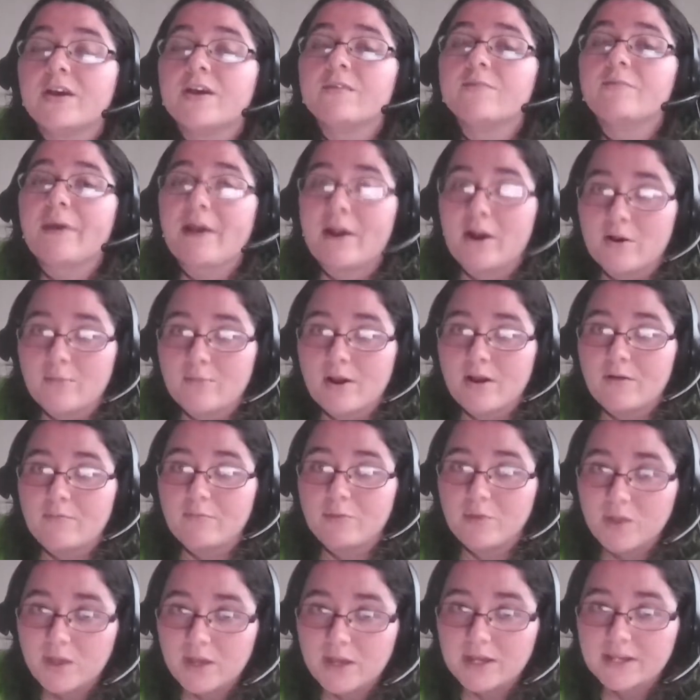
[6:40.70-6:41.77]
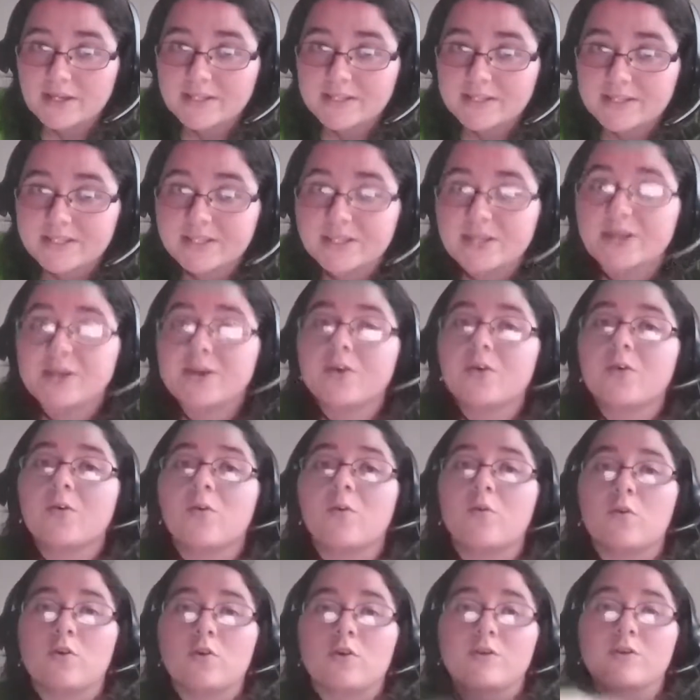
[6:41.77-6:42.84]
Paramount Plus
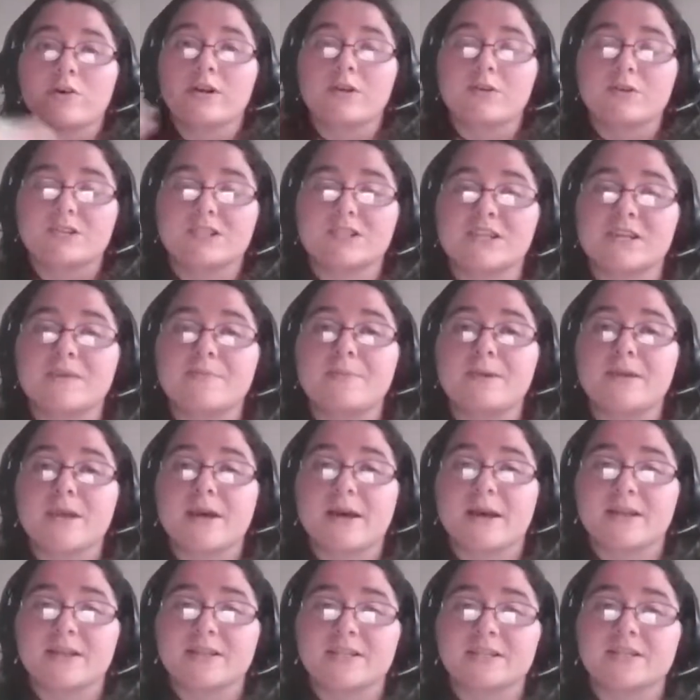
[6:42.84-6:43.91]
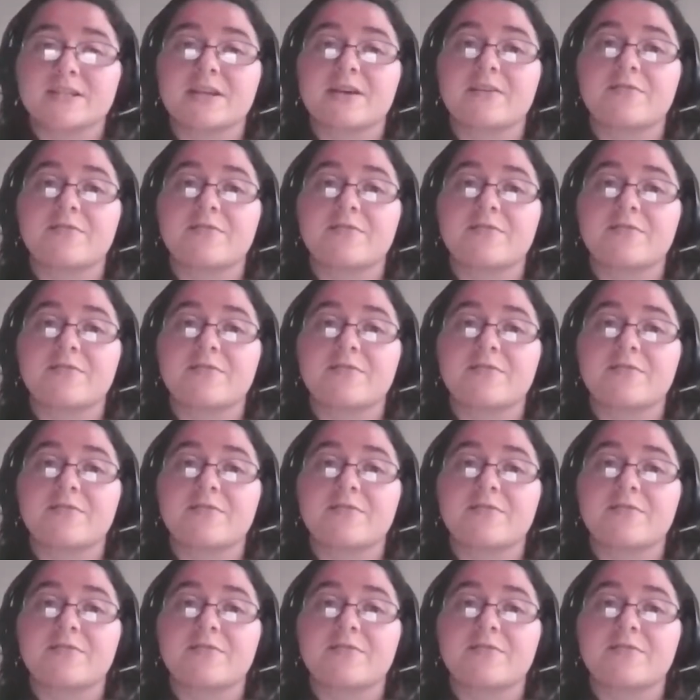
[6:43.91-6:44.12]
or a CBS